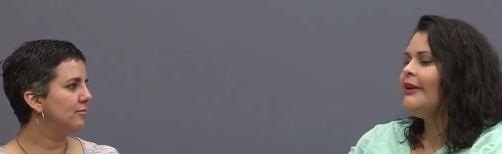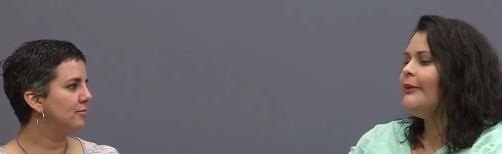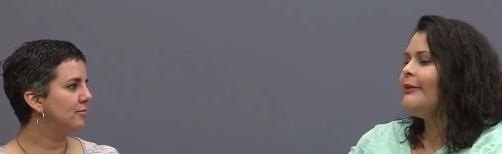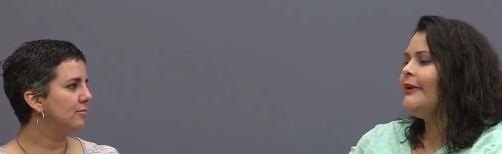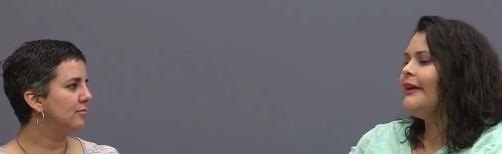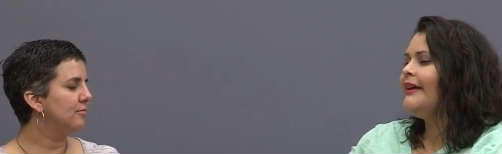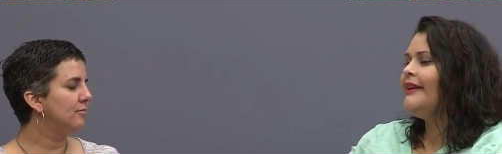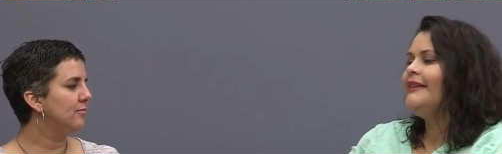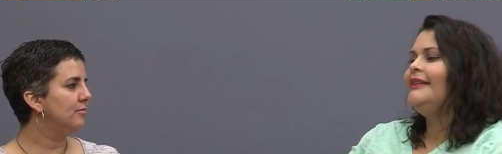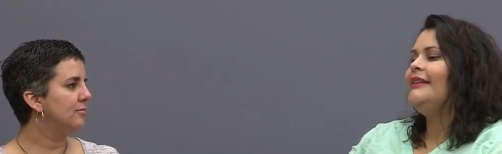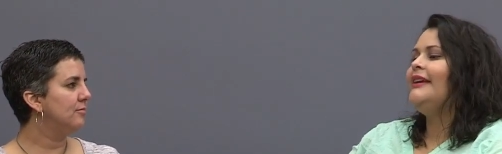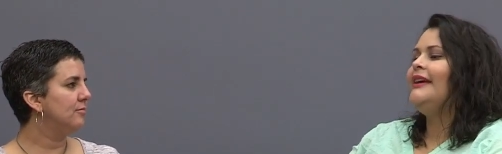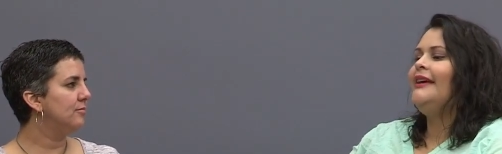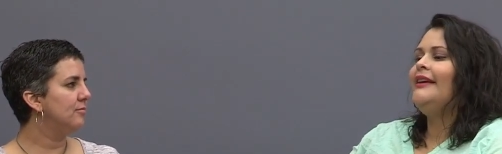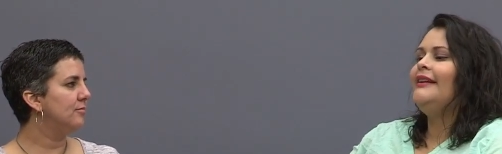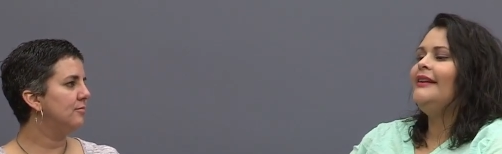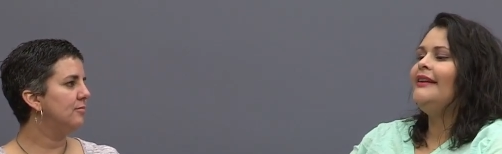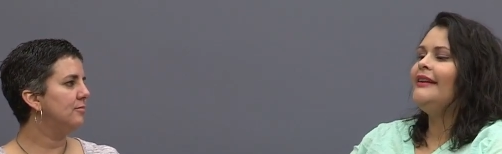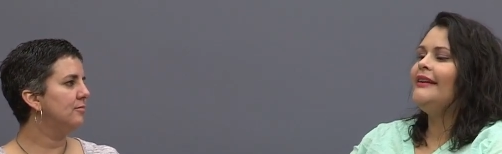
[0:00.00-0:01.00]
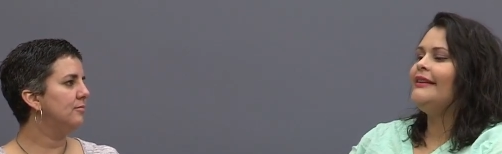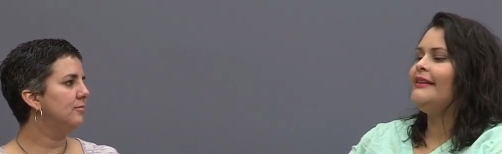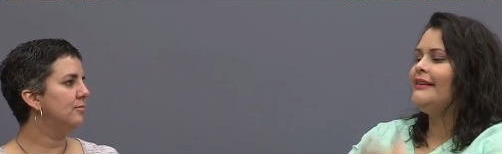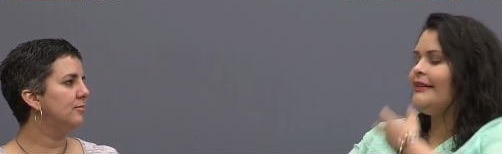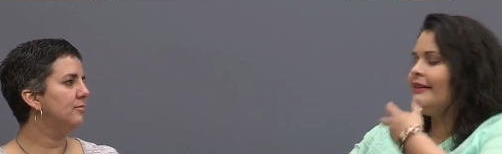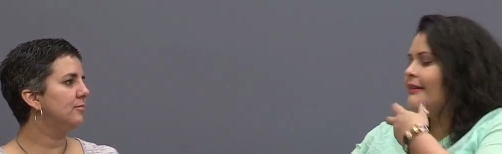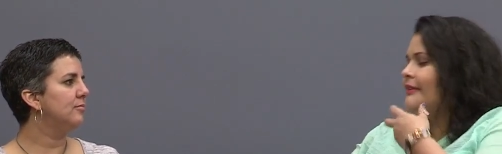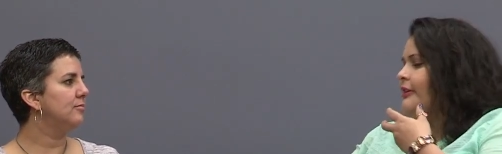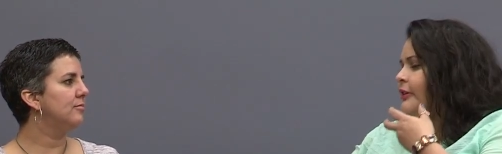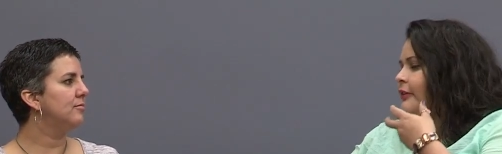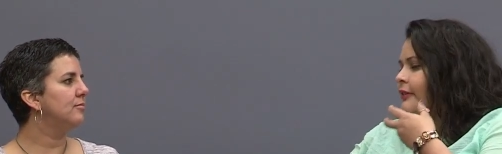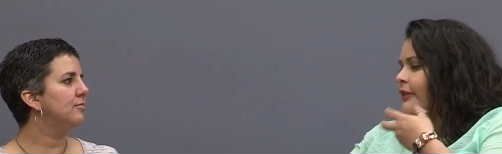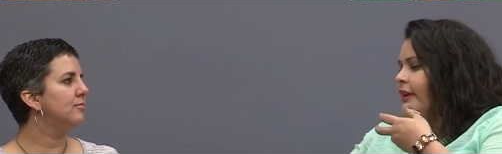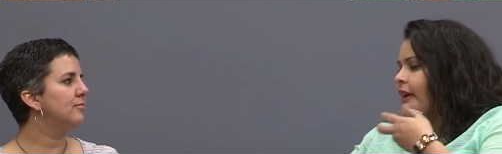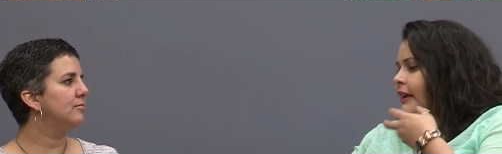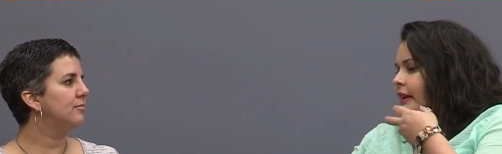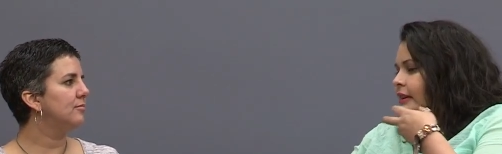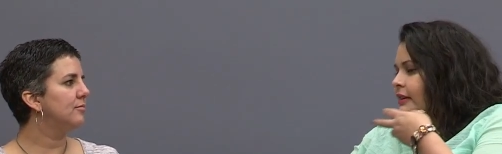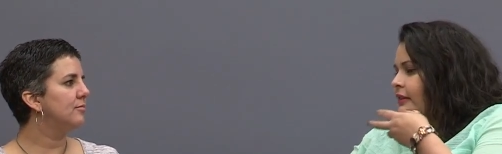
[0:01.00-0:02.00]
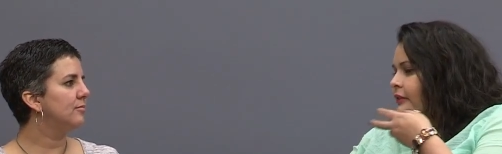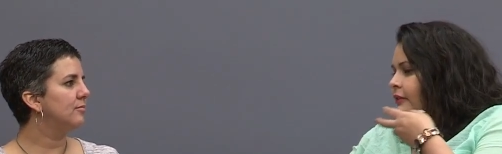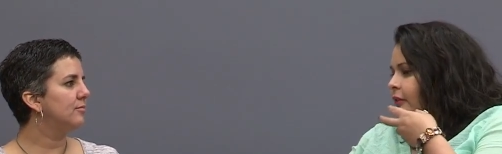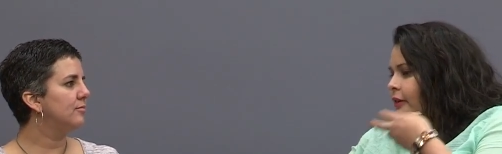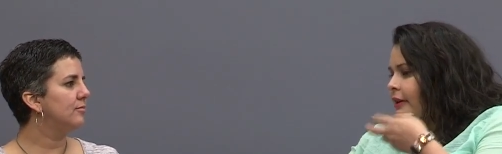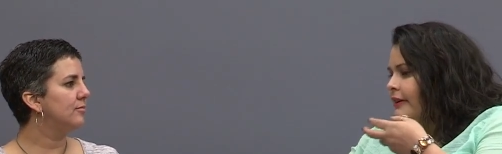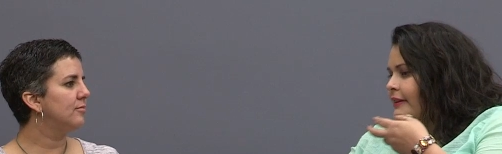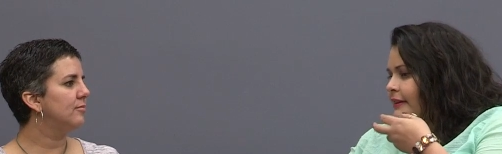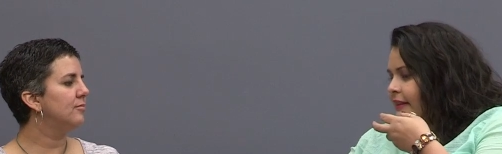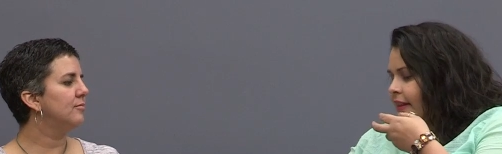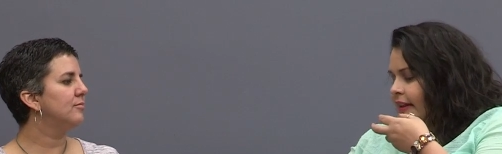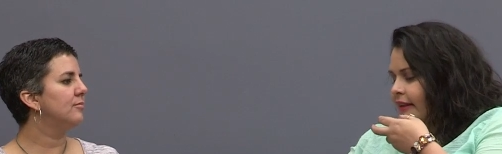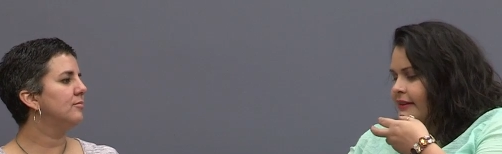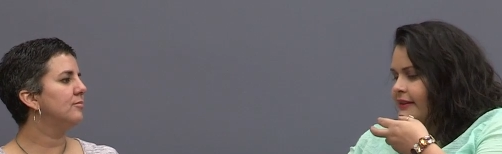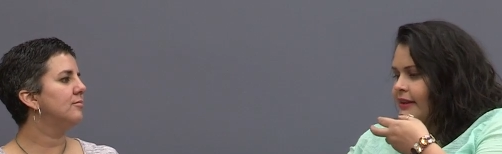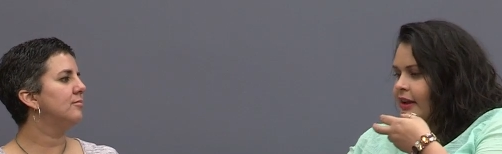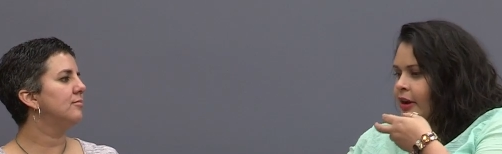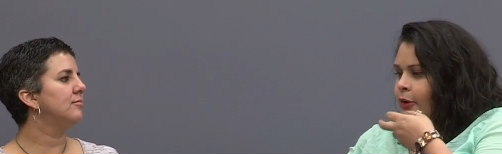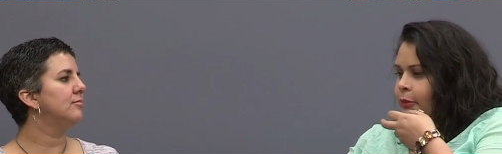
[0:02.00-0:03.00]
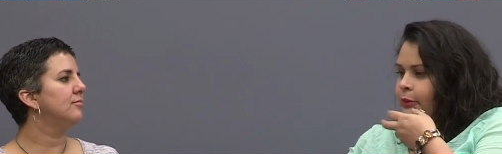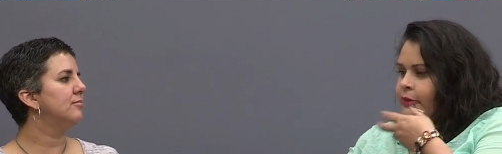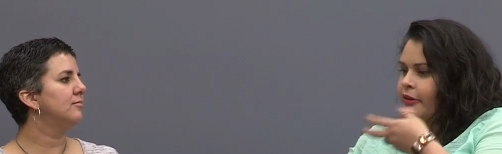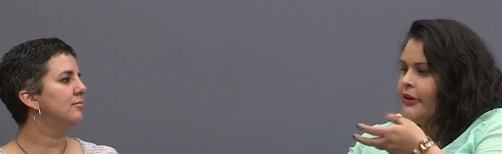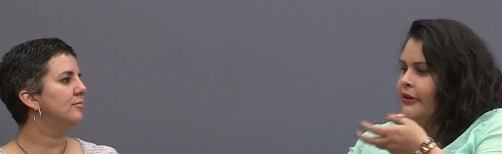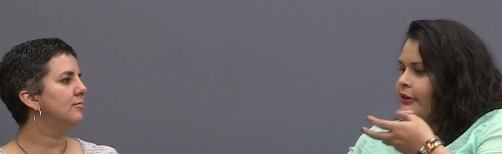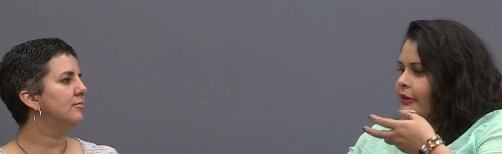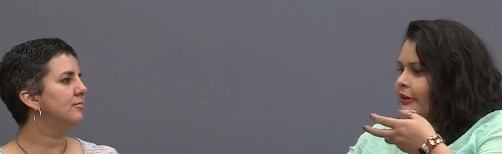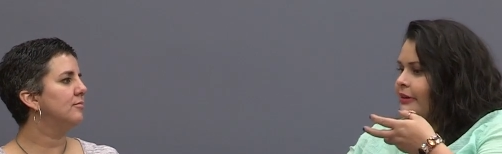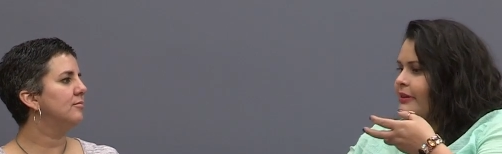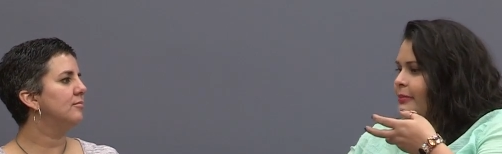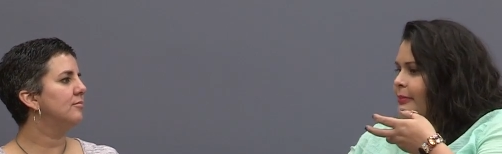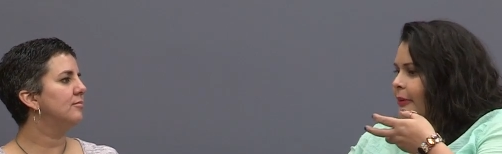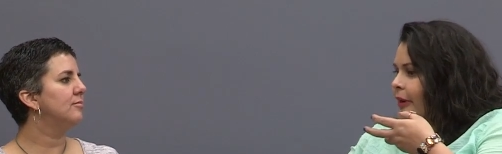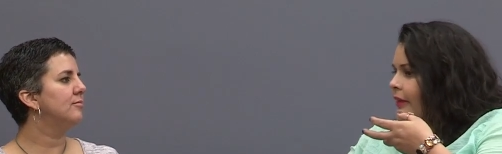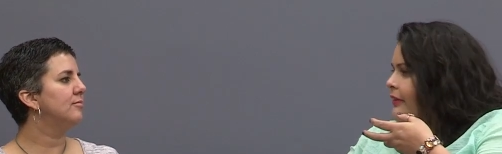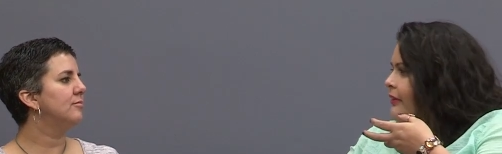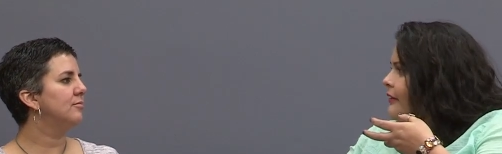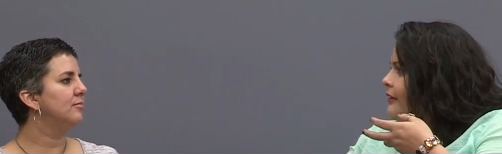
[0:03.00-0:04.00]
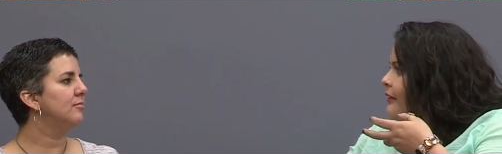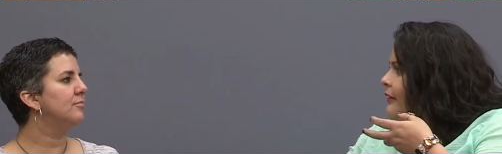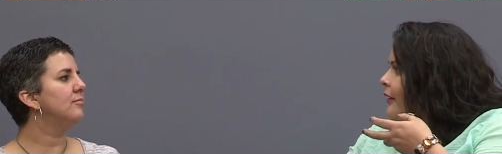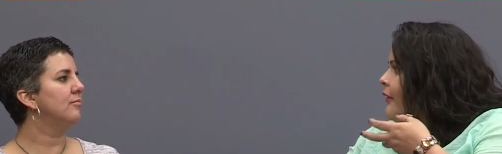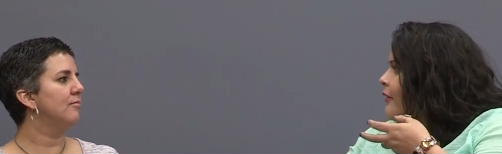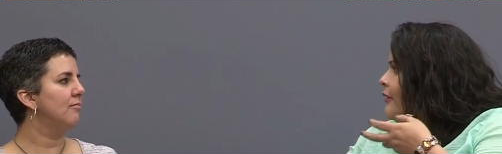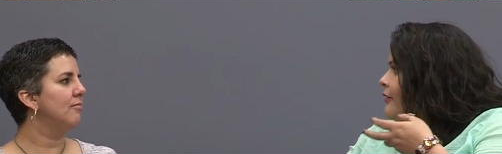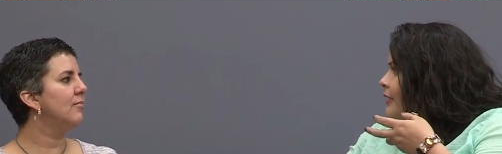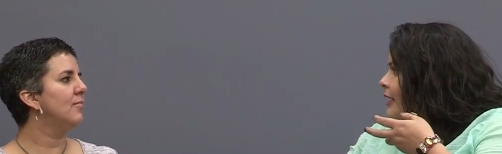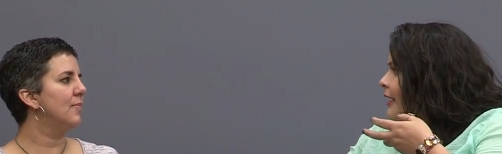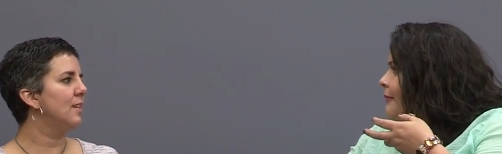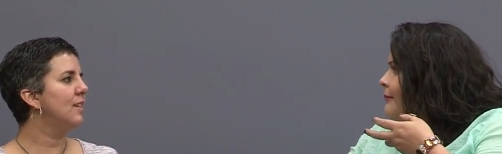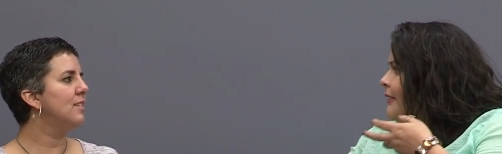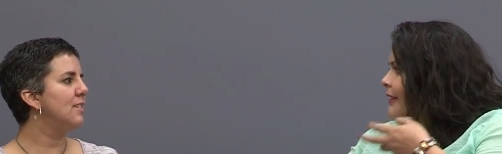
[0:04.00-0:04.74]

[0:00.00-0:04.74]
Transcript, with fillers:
Speaker 1: a way that it's you feel like it's a voice that's almost under its breath the whole time,